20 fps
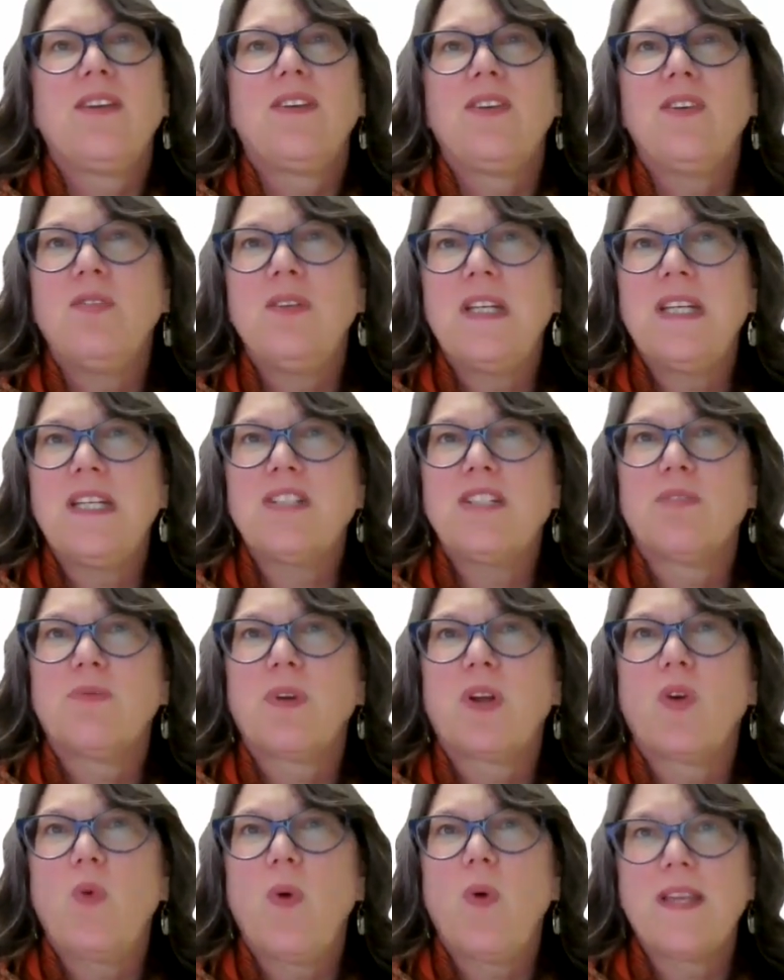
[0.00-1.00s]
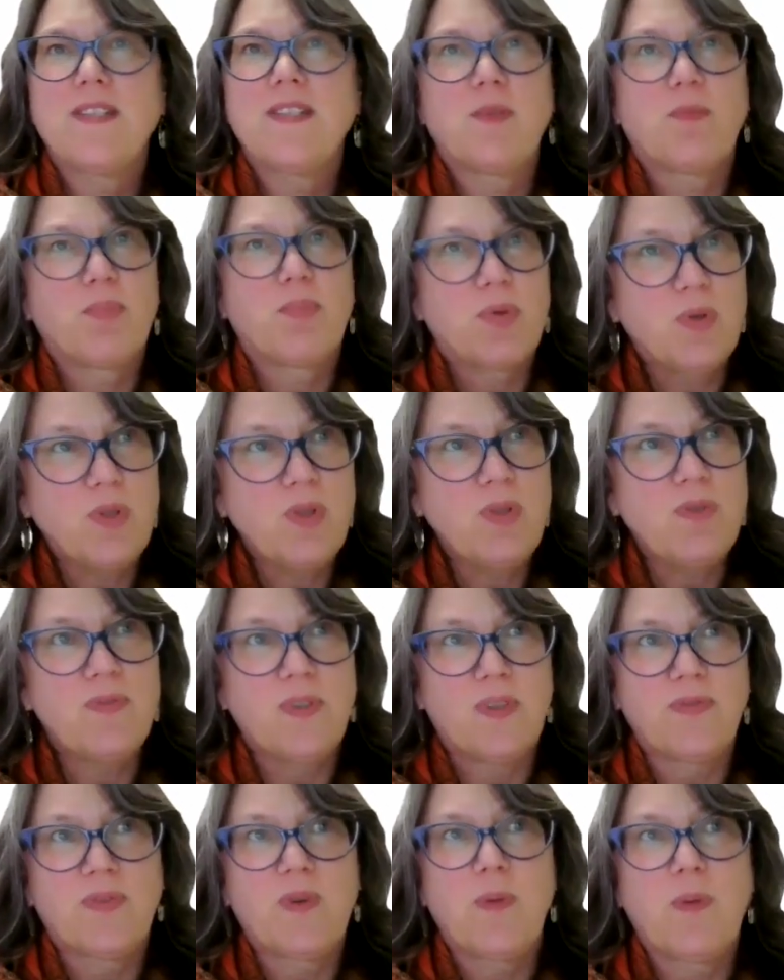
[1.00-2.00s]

You need to request approval